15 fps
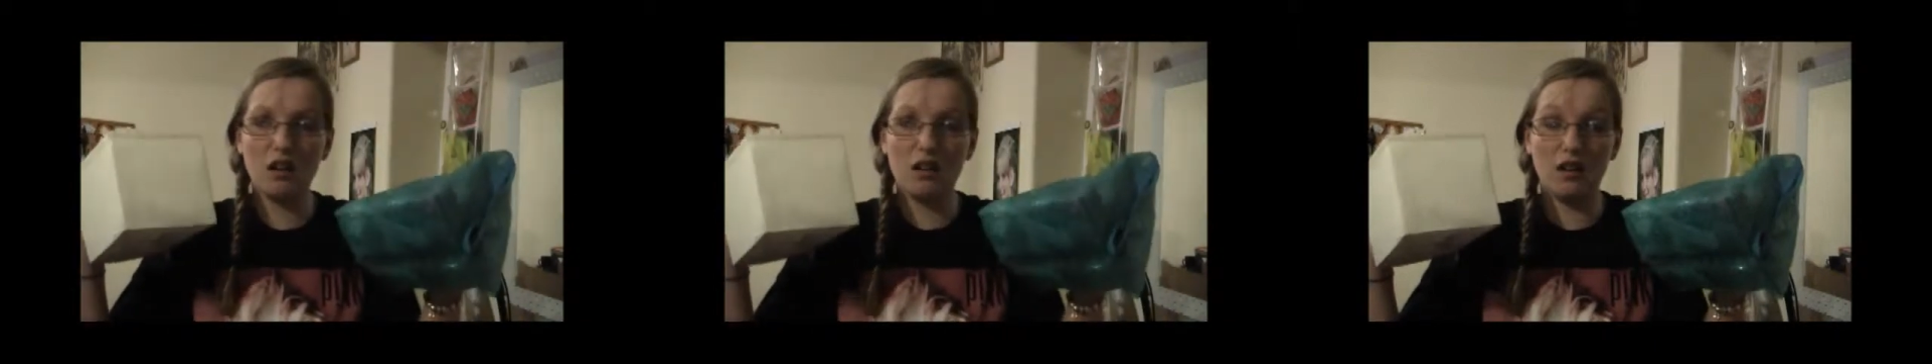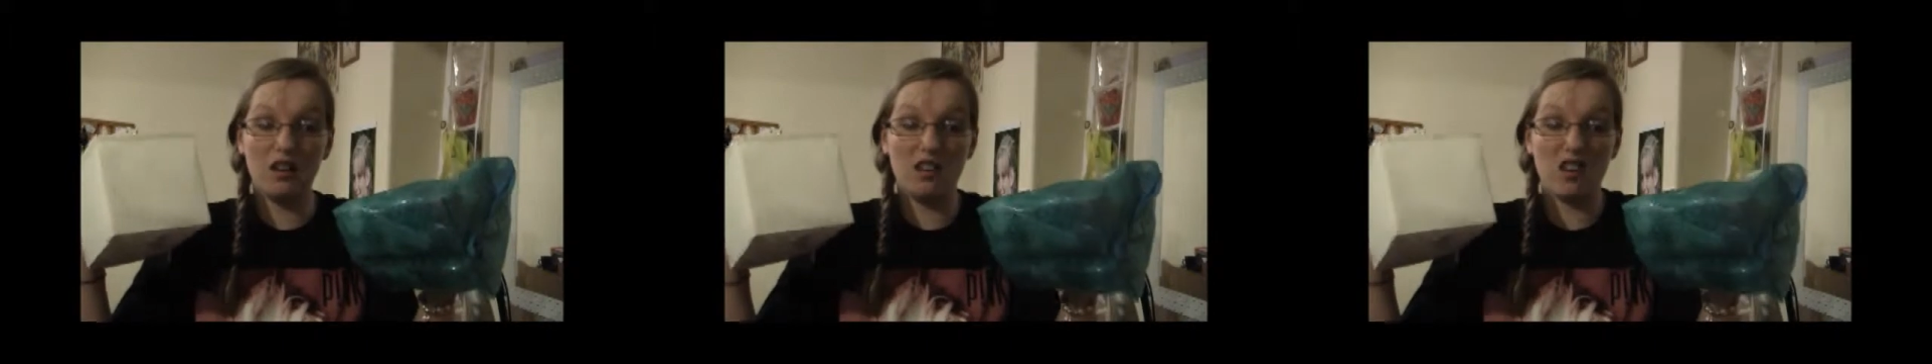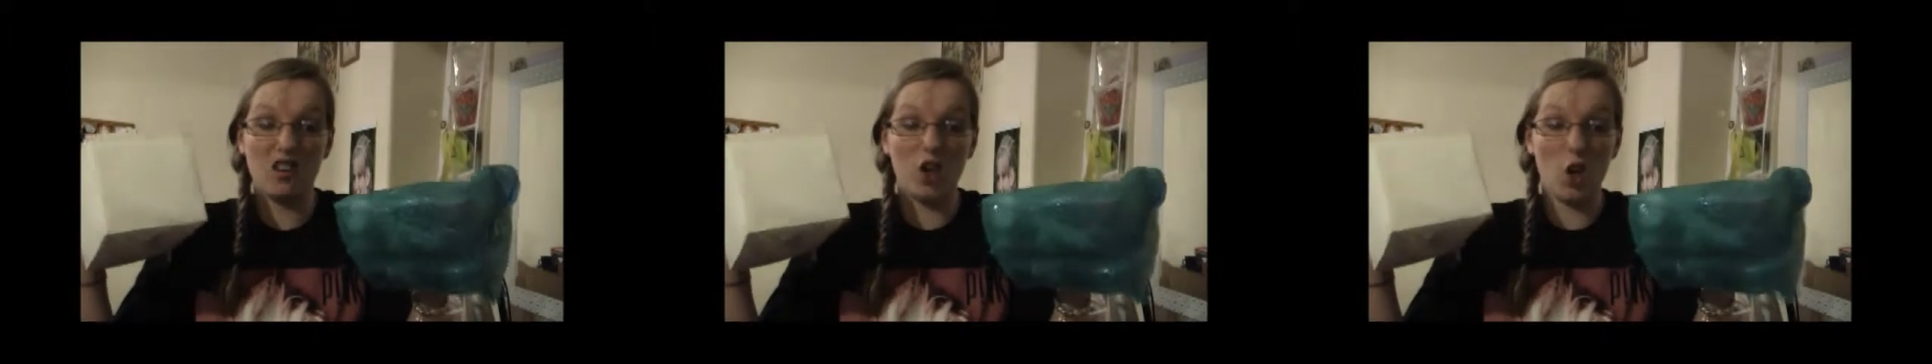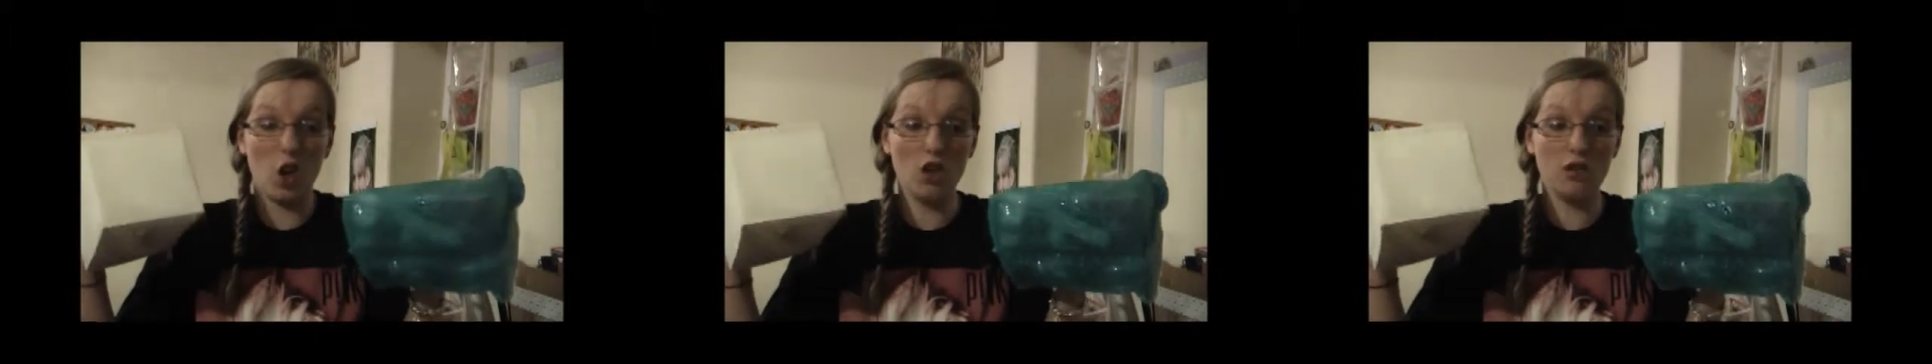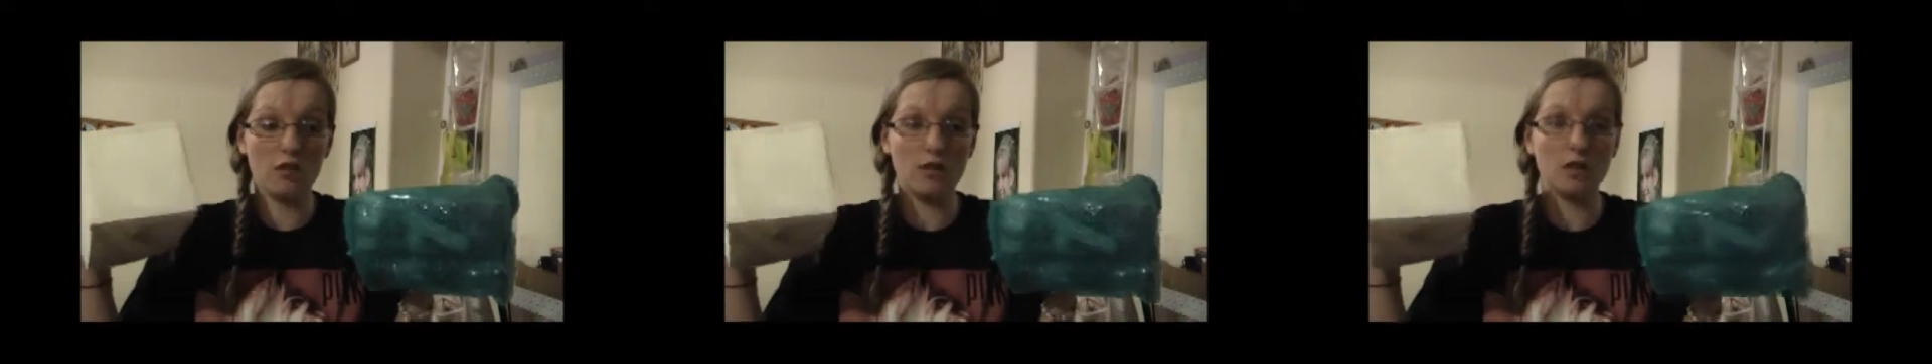and I think a
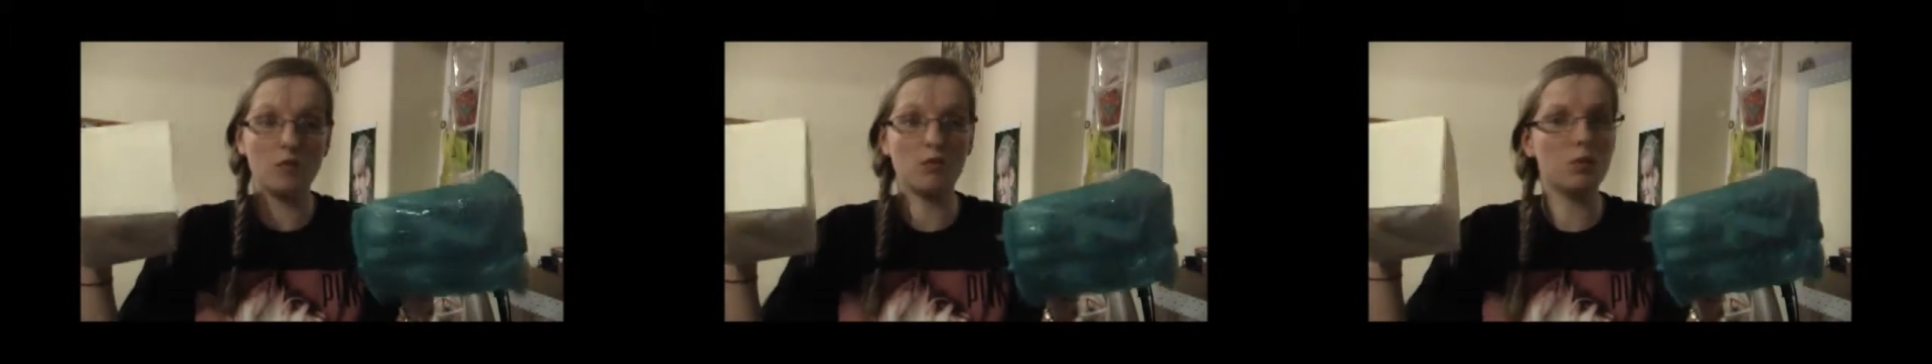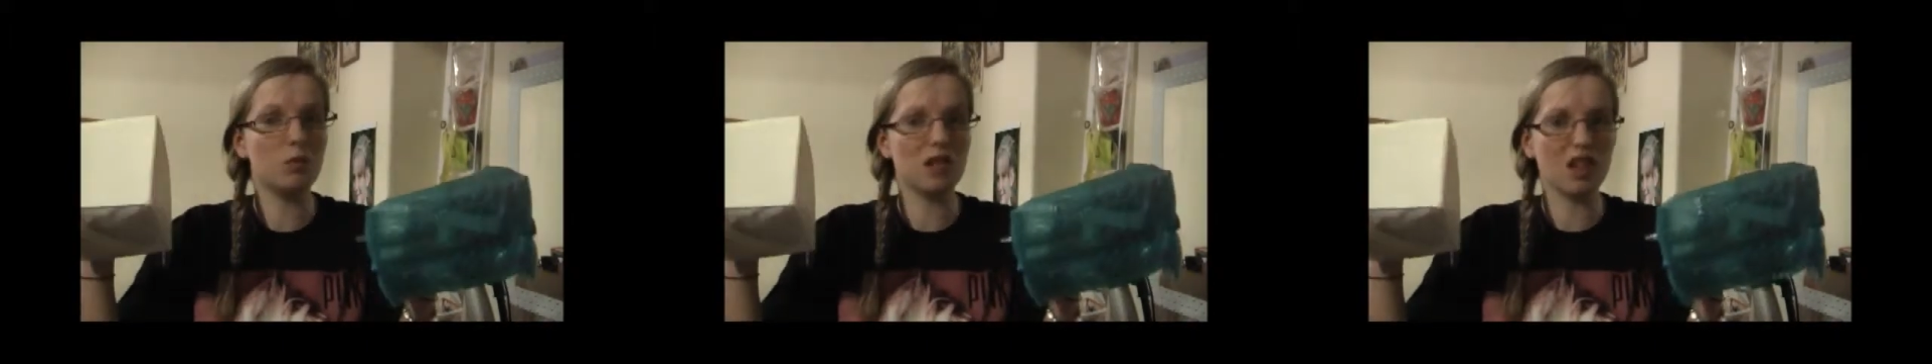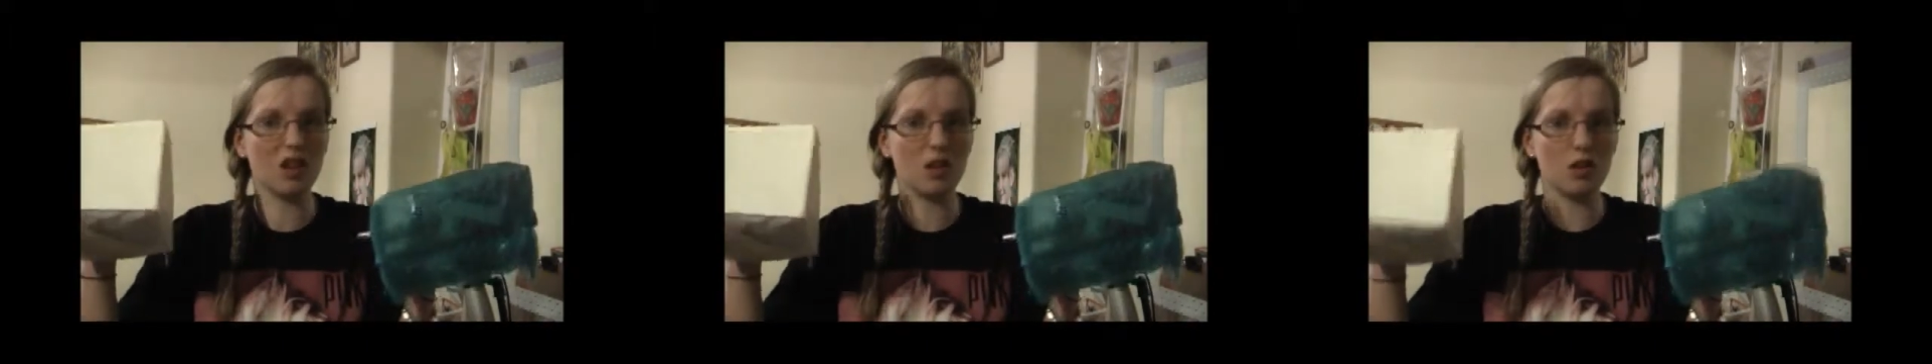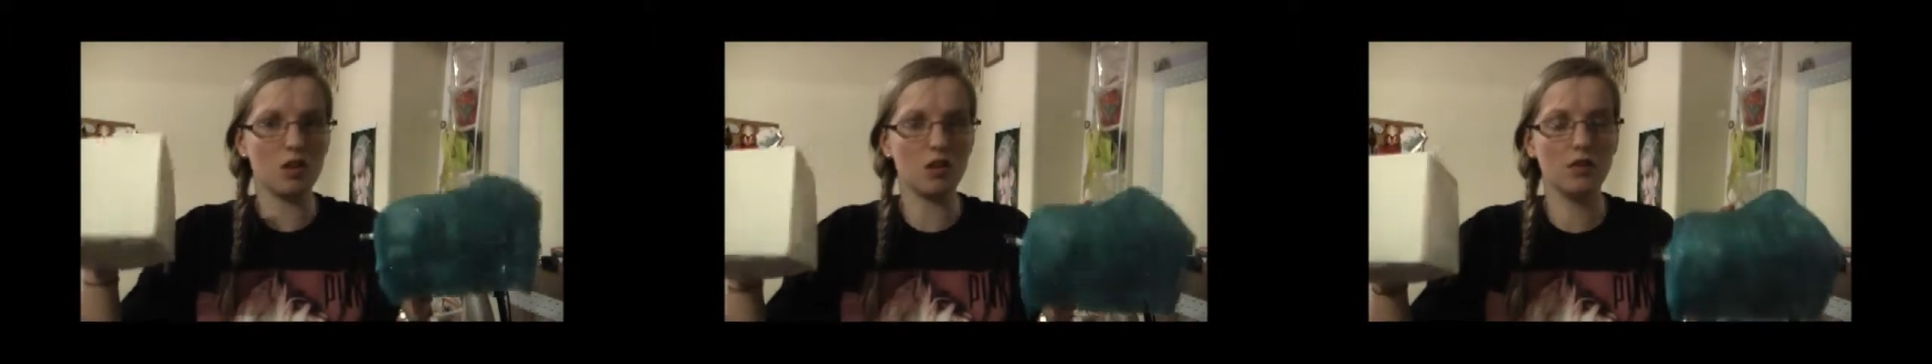lot of it's probably gone